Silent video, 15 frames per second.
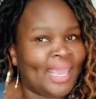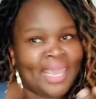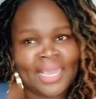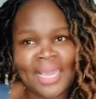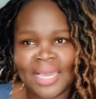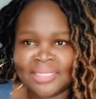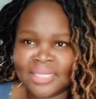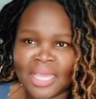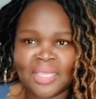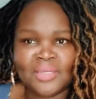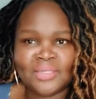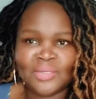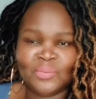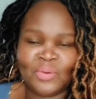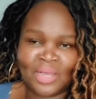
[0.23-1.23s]
Hey guys, hi
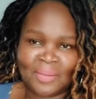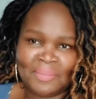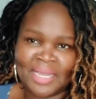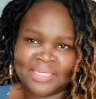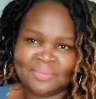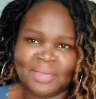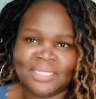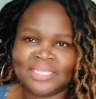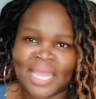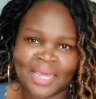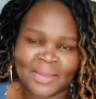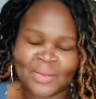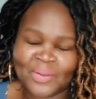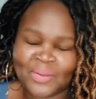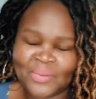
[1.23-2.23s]
YouTube, welcome back to my
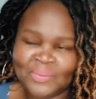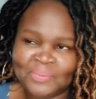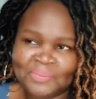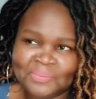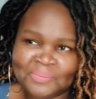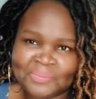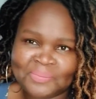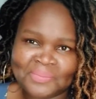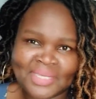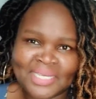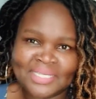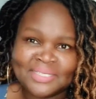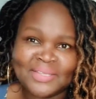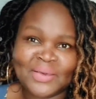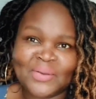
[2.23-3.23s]
channel.
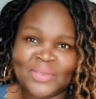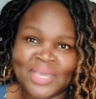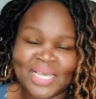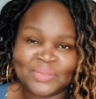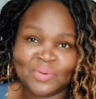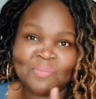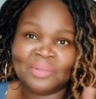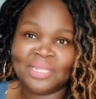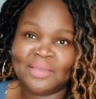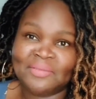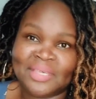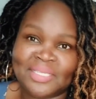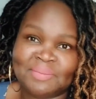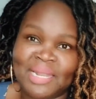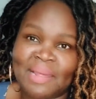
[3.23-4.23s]
So you guys won't believe
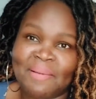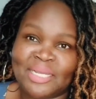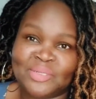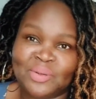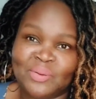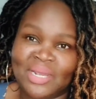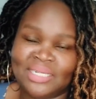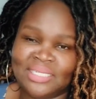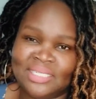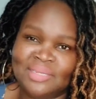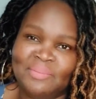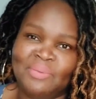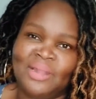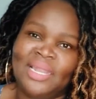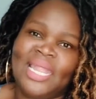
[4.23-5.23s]
this, but I'm actually wearing just a
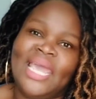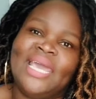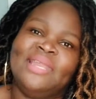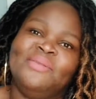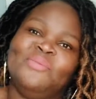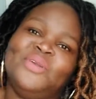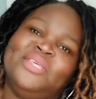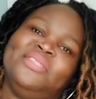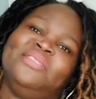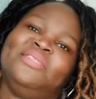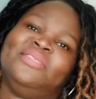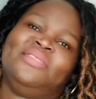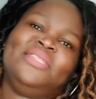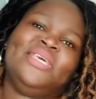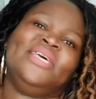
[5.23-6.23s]
bralette with
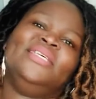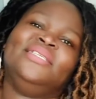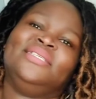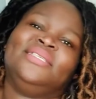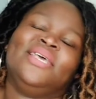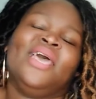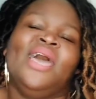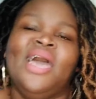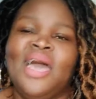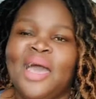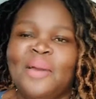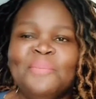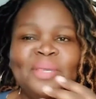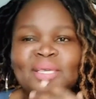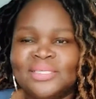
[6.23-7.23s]
this
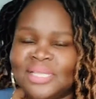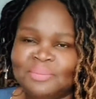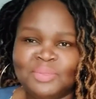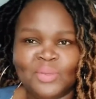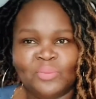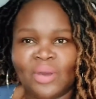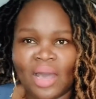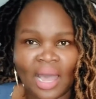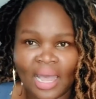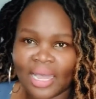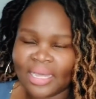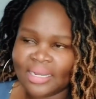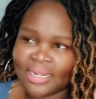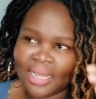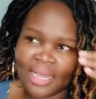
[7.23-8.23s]
because I'm super
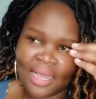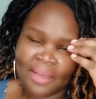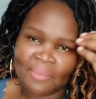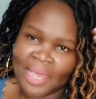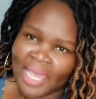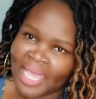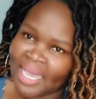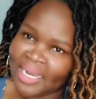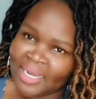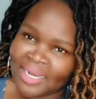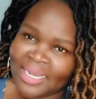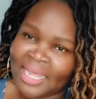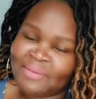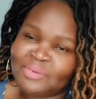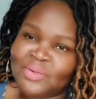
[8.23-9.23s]
hot. I had
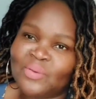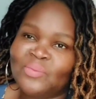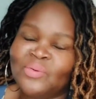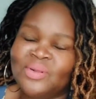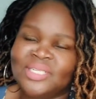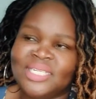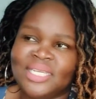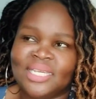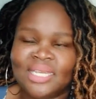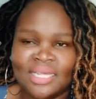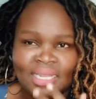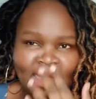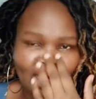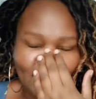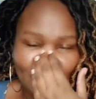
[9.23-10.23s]
leftover
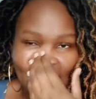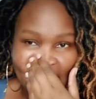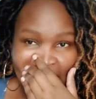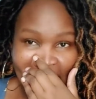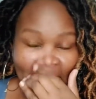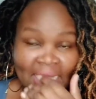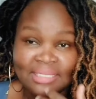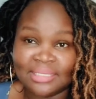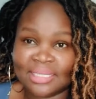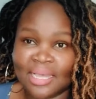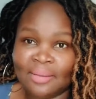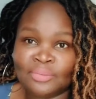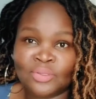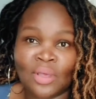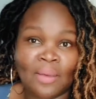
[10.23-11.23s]
tequila and I had
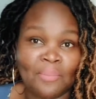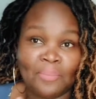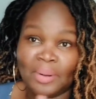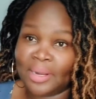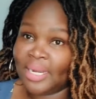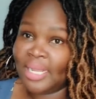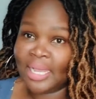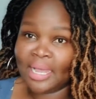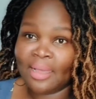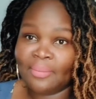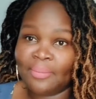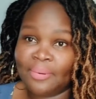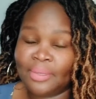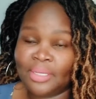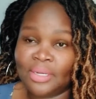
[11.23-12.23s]
some, so I'm burning
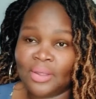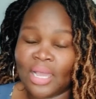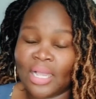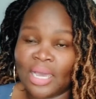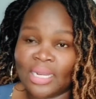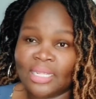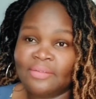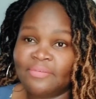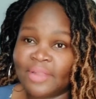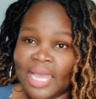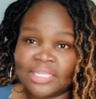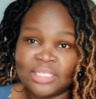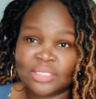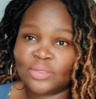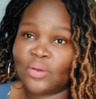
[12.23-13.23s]
up. You know, I got heat
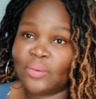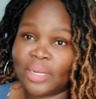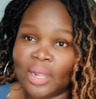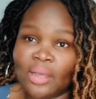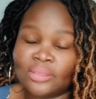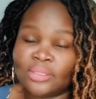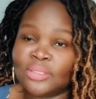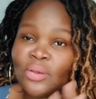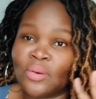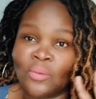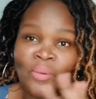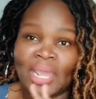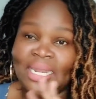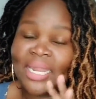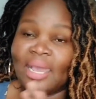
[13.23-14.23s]
flashes going on, so
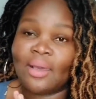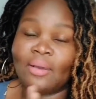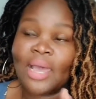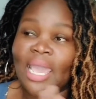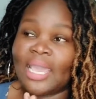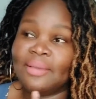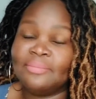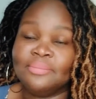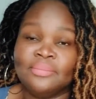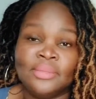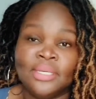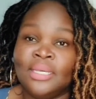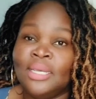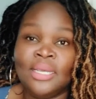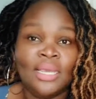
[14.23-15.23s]
right now
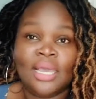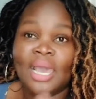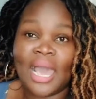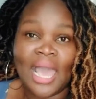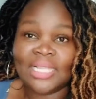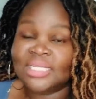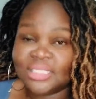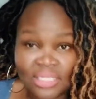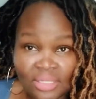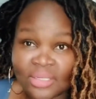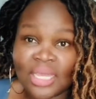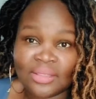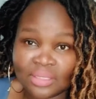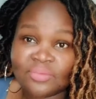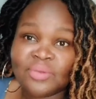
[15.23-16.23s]
I just need to
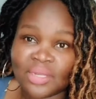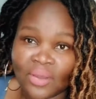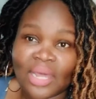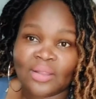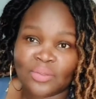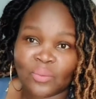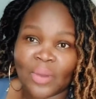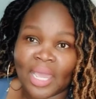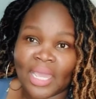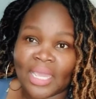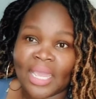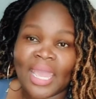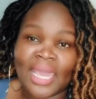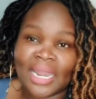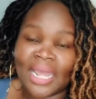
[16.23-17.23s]
get this video out of the
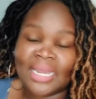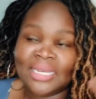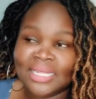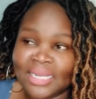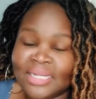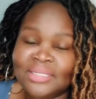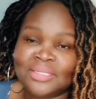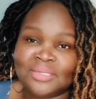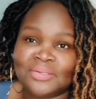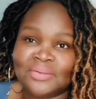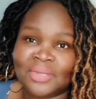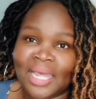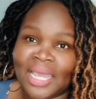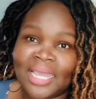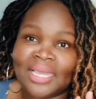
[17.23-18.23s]
way, and I needed
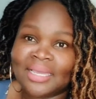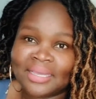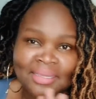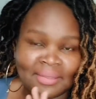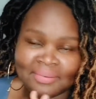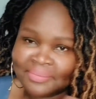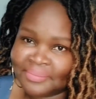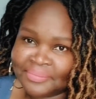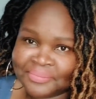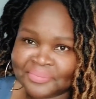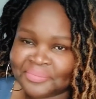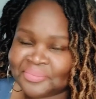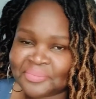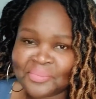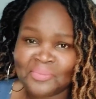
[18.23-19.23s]
to I
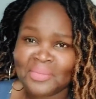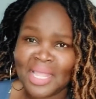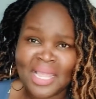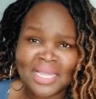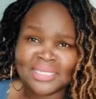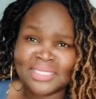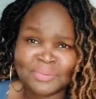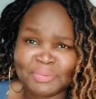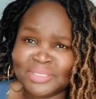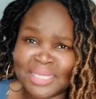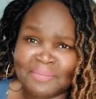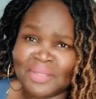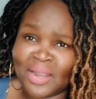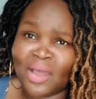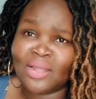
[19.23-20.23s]
just put
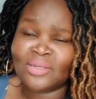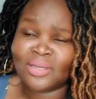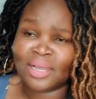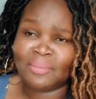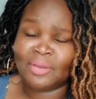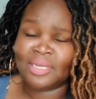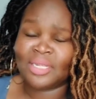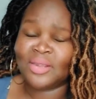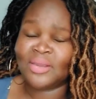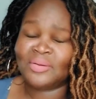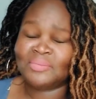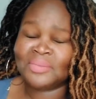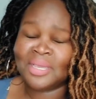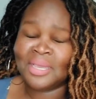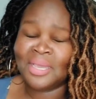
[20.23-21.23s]
something on to come on
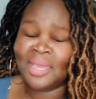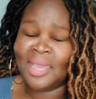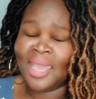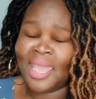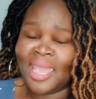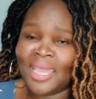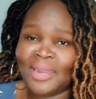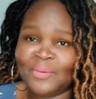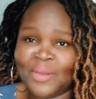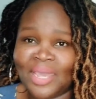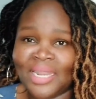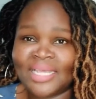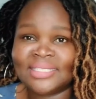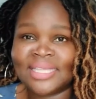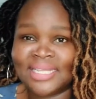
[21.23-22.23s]
here.
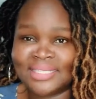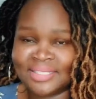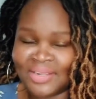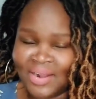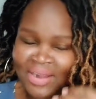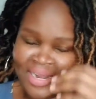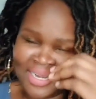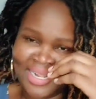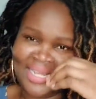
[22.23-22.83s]
Anyway, let's get started.